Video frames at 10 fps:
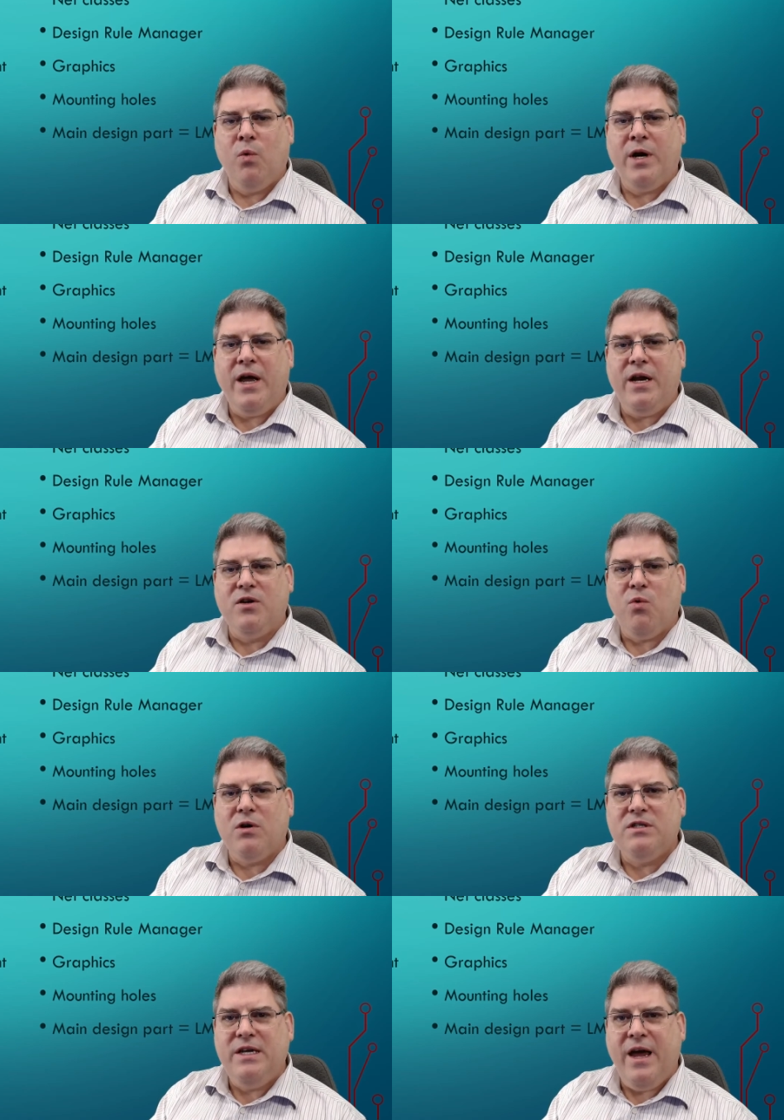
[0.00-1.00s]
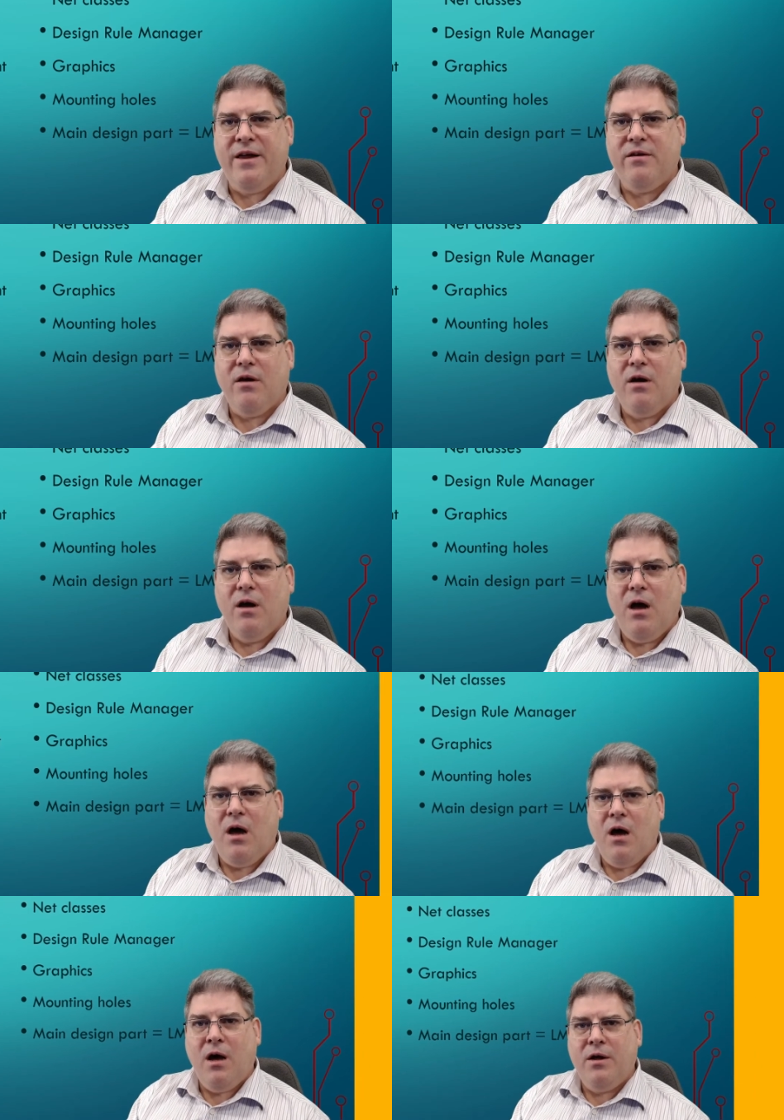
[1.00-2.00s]
getting towards the end.
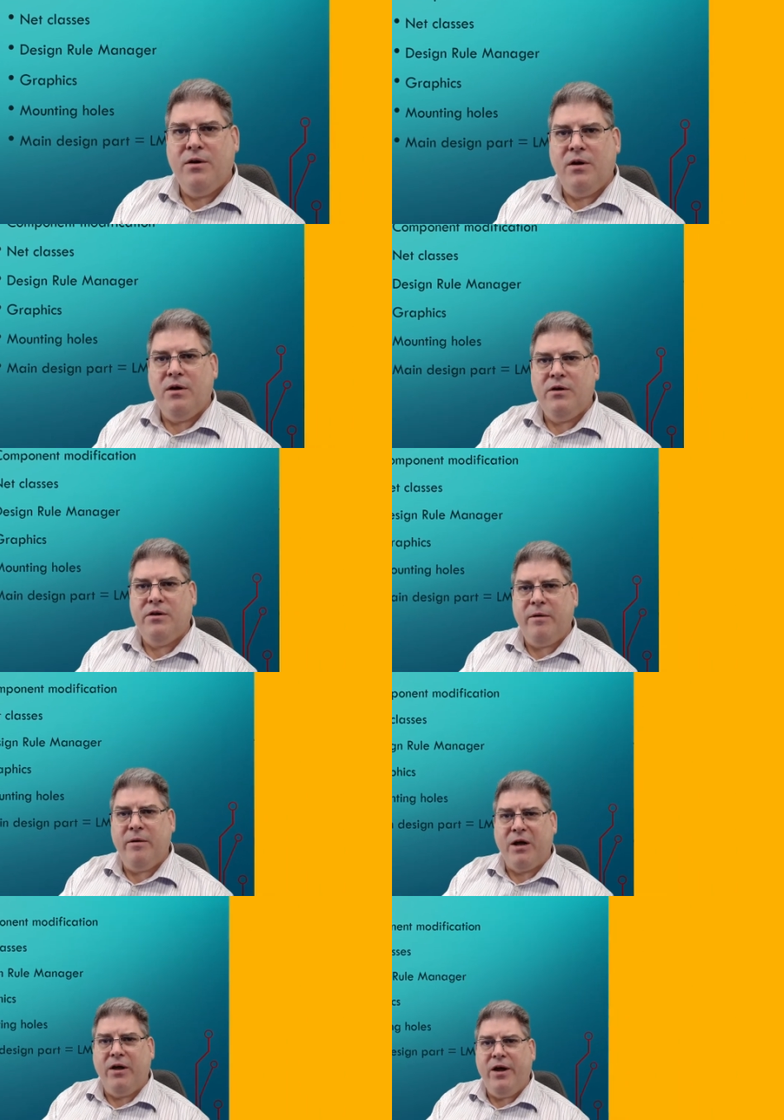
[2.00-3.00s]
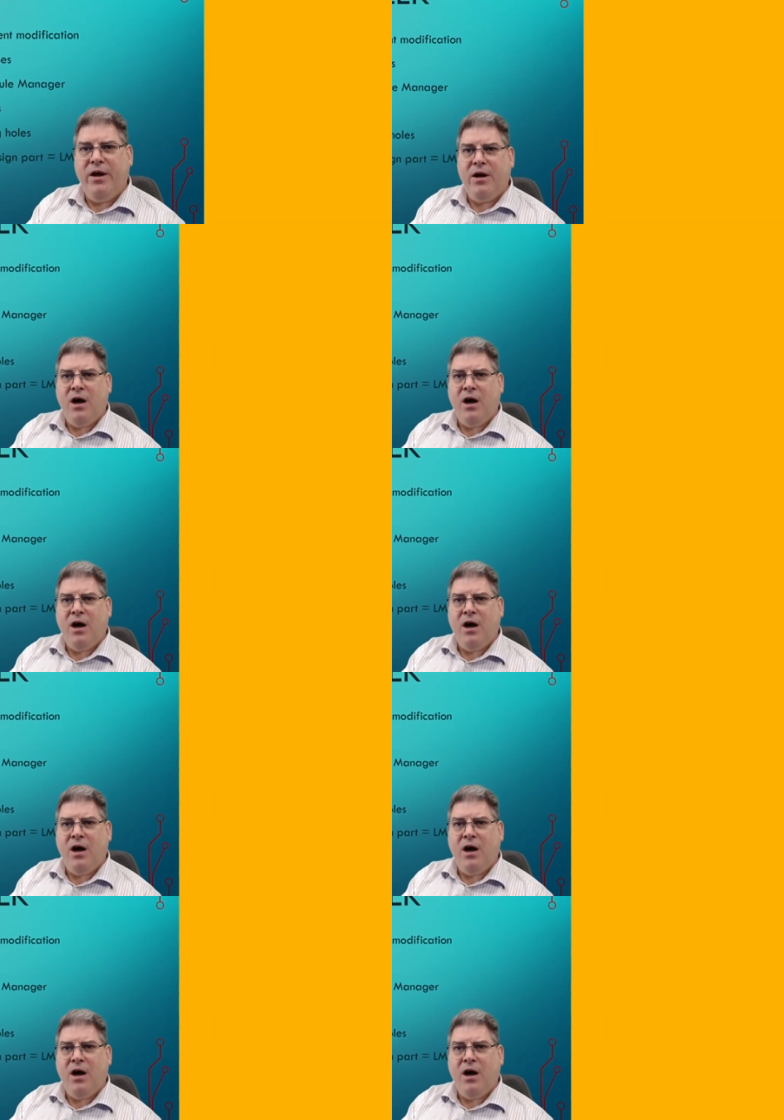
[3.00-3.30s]
Typically,